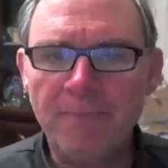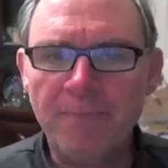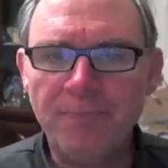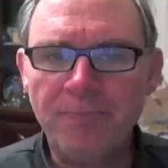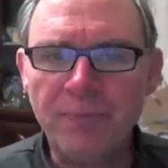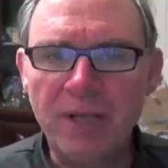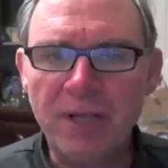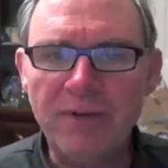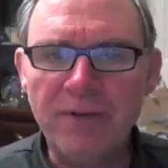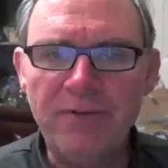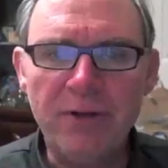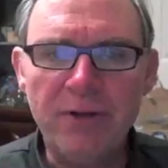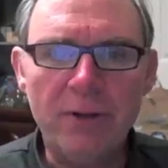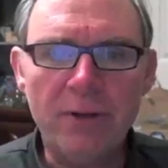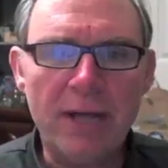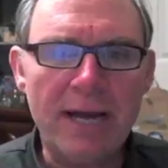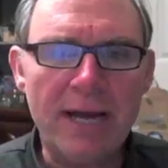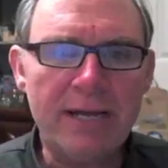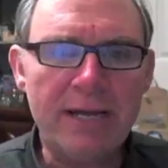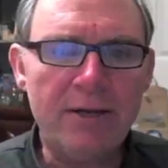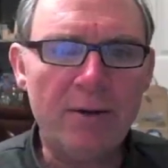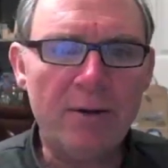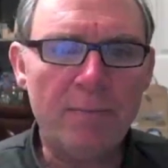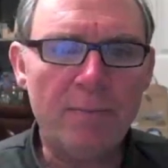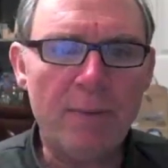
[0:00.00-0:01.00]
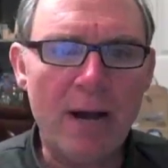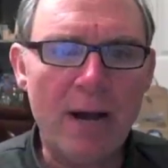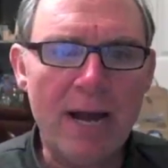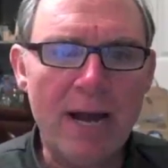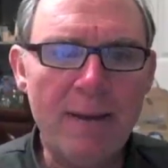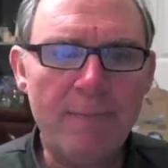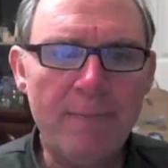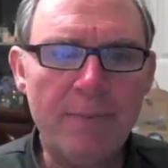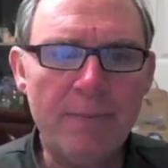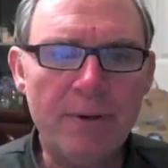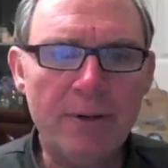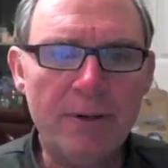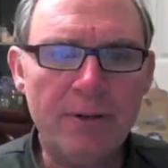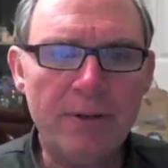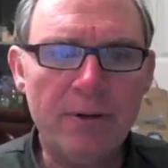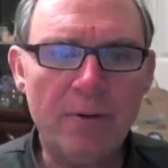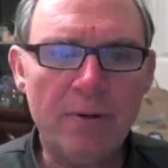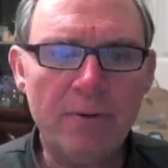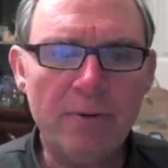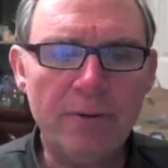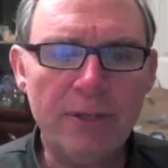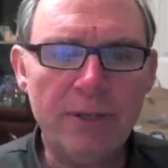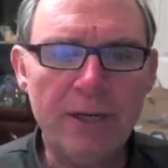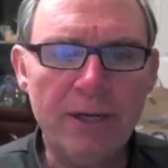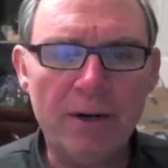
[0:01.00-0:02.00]
if you like your pipe,
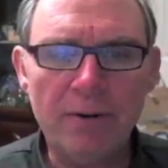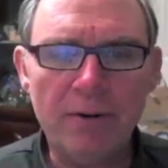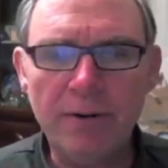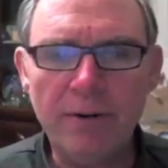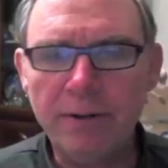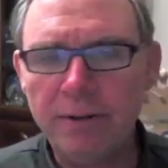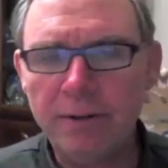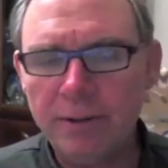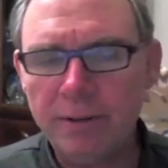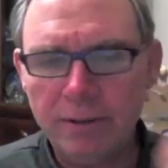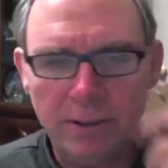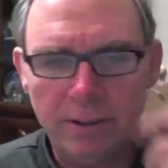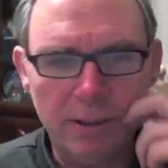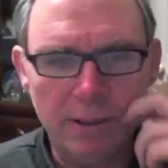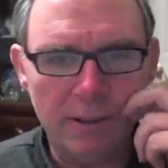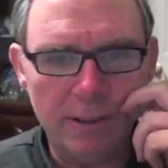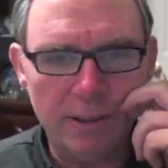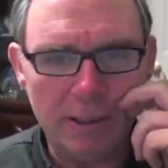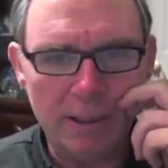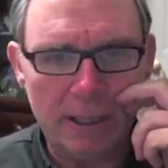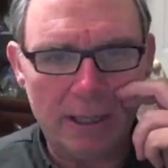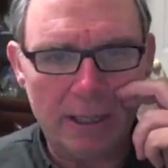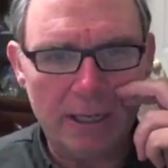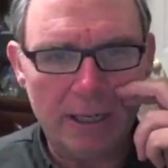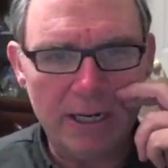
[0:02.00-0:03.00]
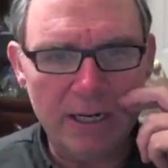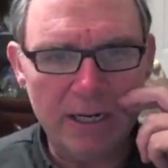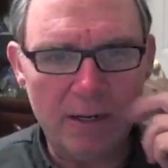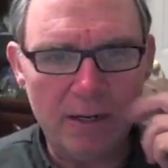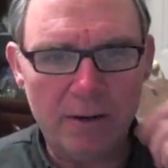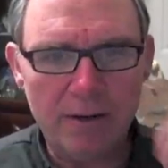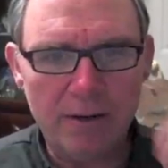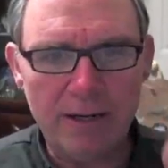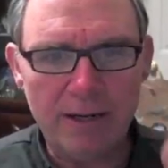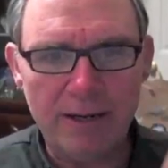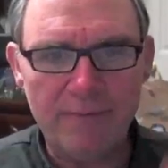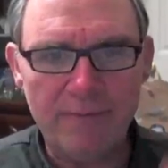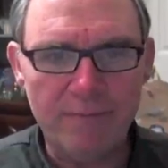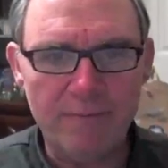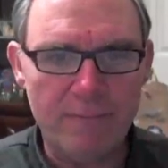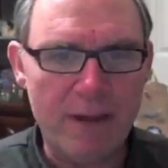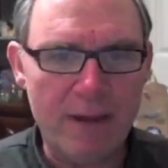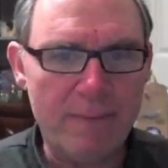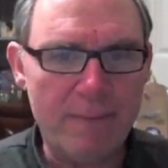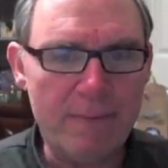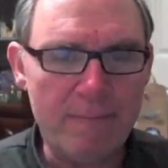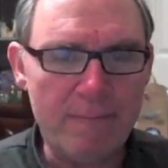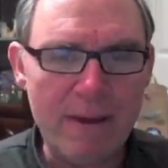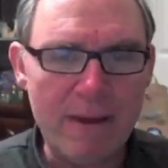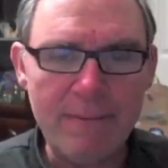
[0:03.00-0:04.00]
don't, you know, you know, it,
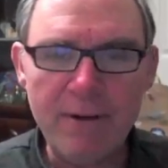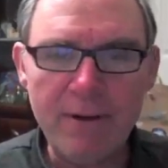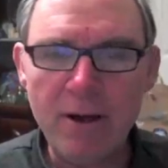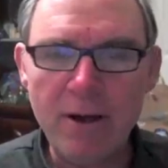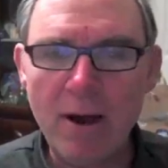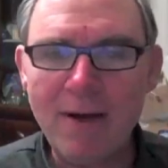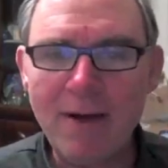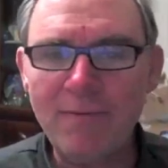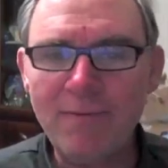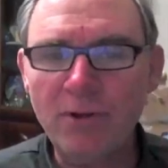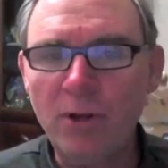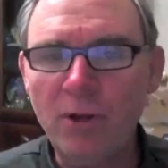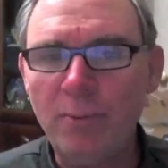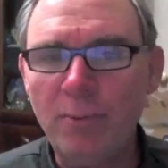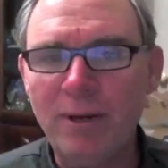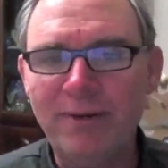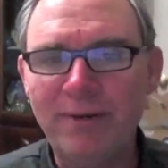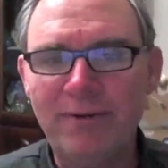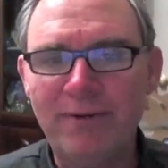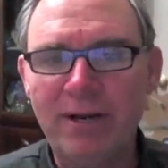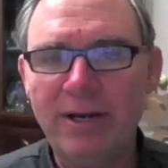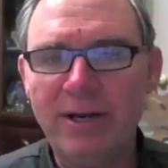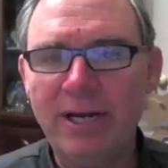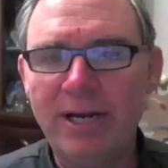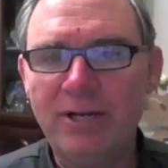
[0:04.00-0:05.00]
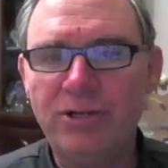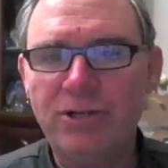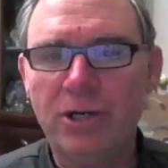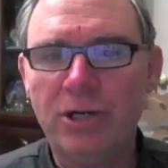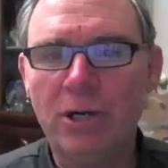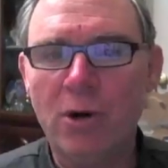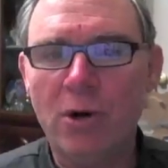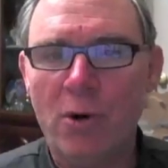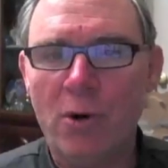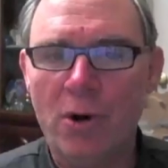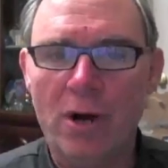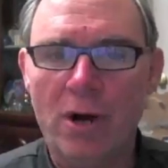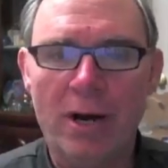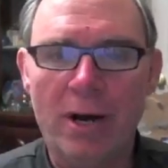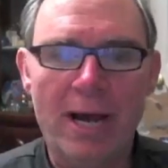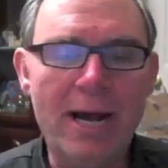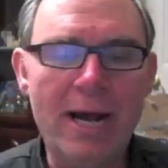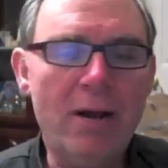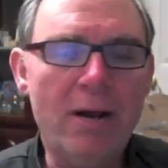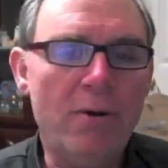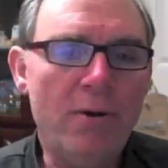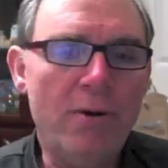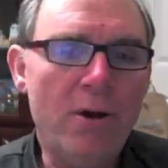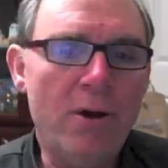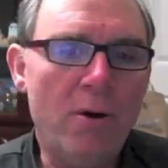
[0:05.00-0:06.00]
maybe you have a little bit of an addiction going on. I
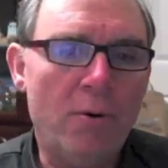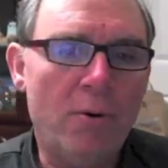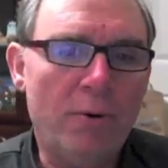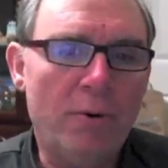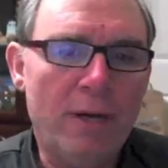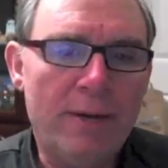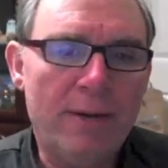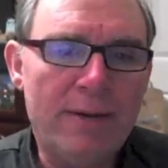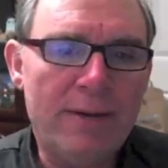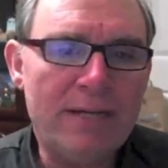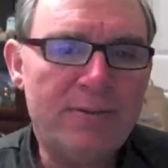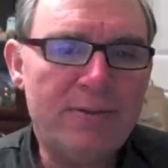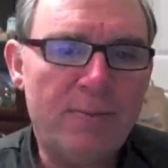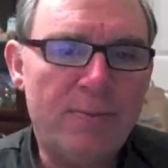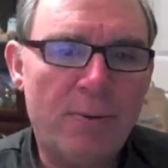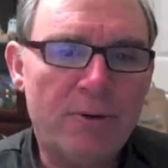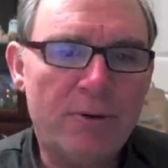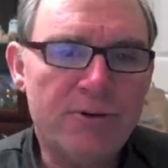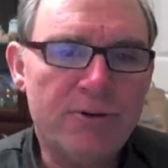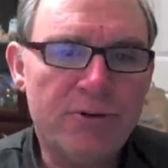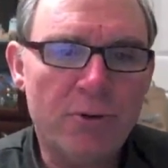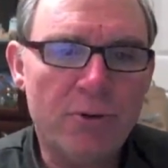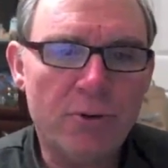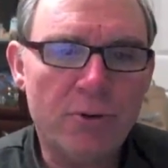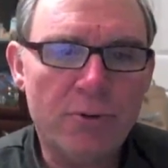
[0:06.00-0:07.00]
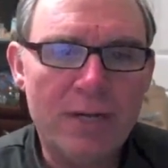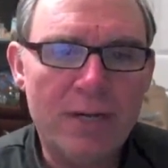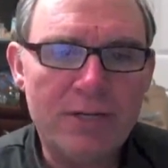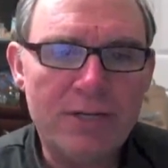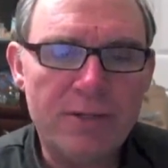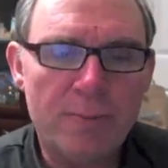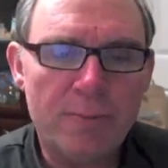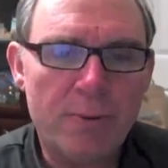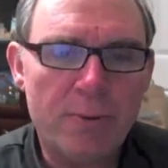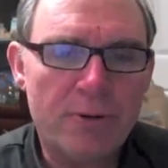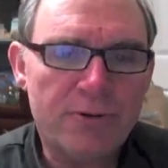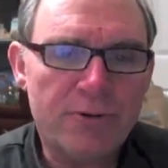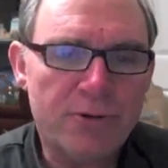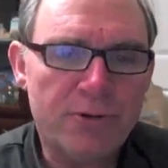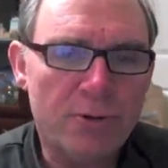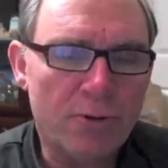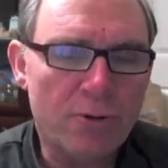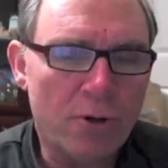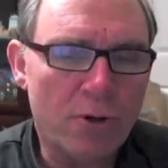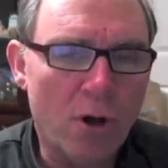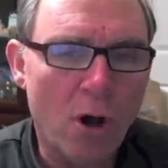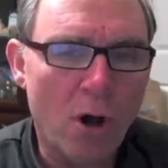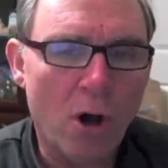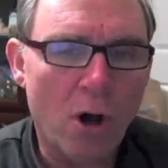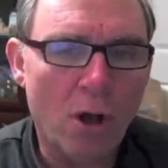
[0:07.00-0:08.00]
don't know. That's a personal
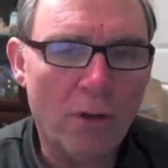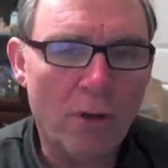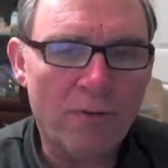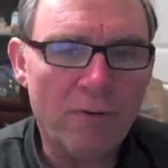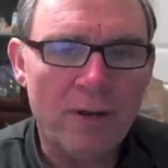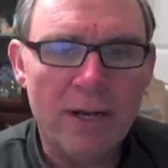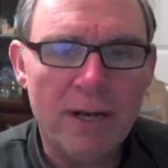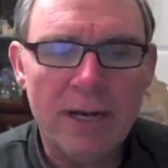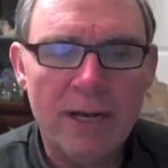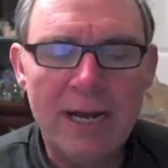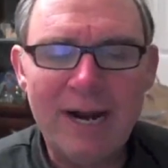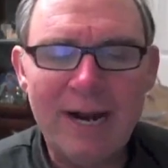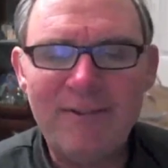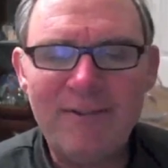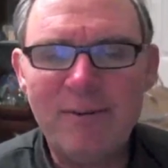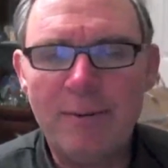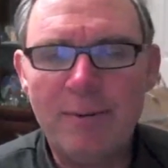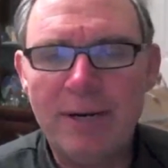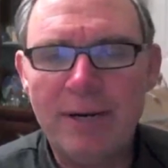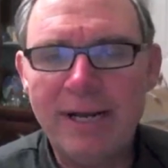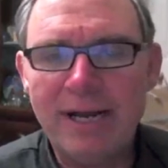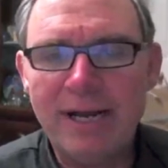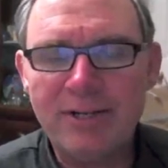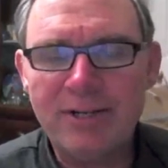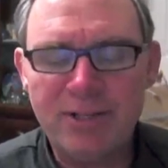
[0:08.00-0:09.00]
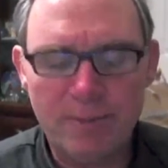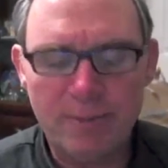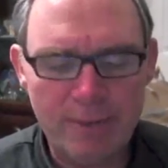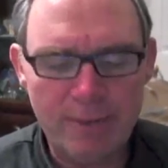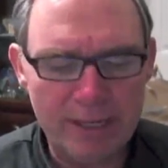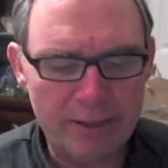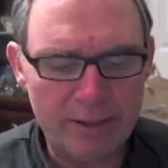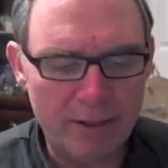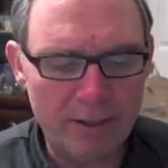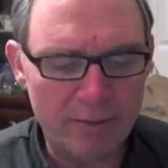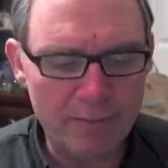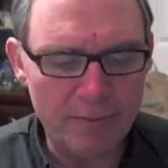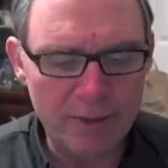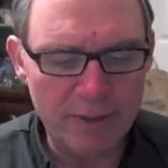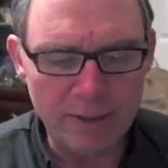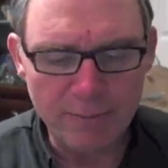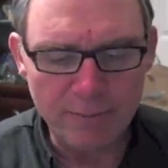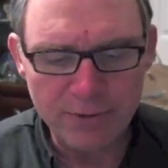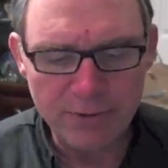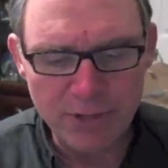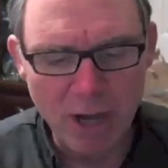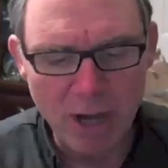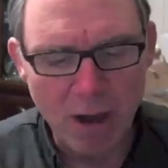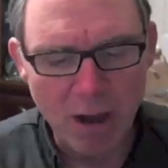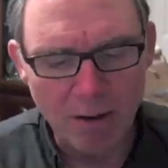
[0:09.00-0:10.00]
call everybody has to make
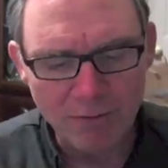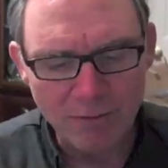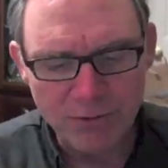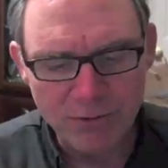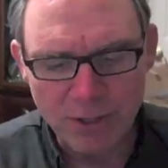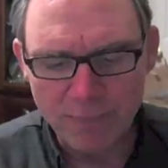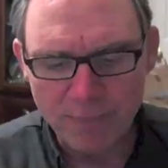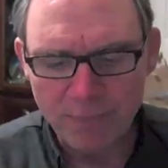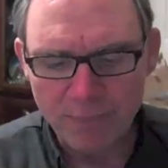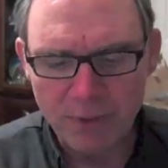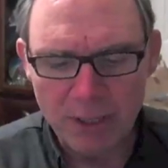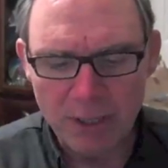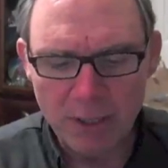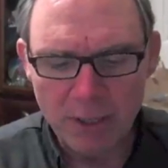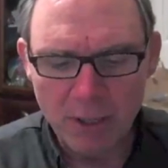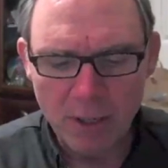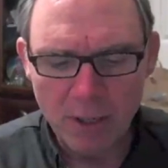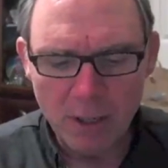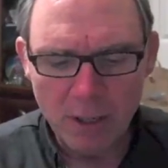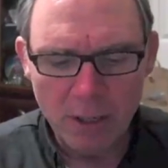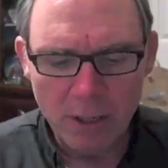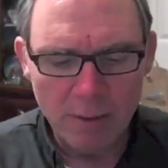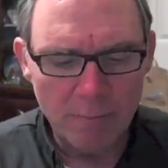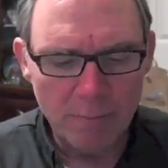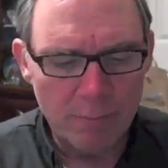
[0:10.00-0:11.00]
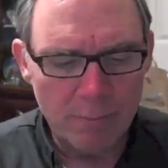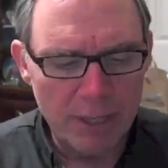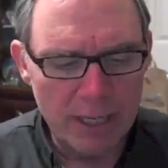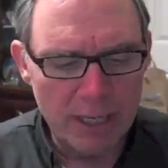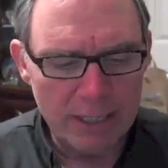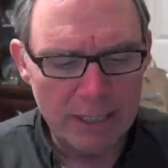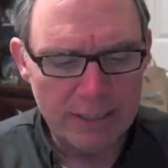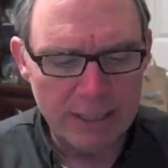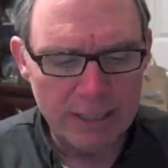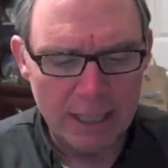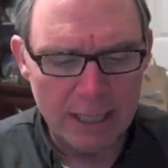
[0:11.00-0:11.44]
themselves. But